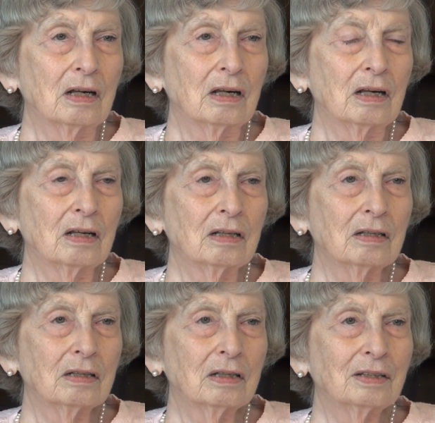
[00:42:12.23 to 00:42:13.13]
Well, you know,
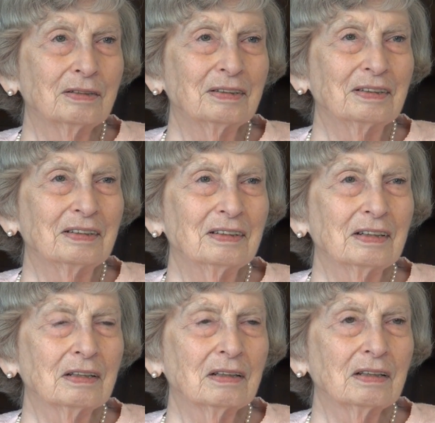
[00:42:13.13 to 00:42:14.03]
Jane,
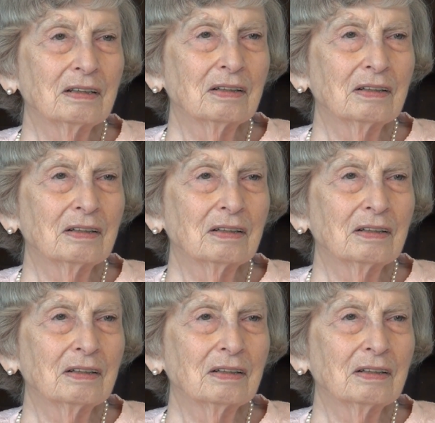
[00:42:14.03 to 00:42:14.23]
um,